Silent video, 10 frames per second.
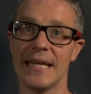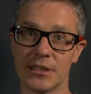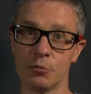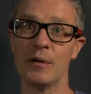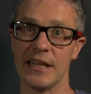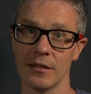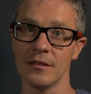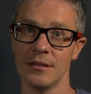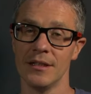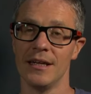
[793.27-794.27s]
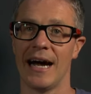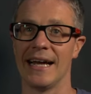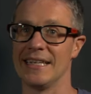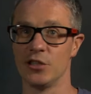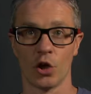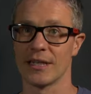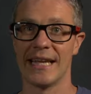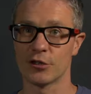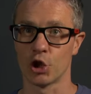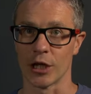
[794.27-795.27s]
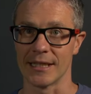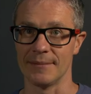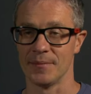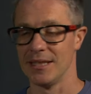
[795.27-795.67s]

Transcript: it's a reel, and it's not electronic.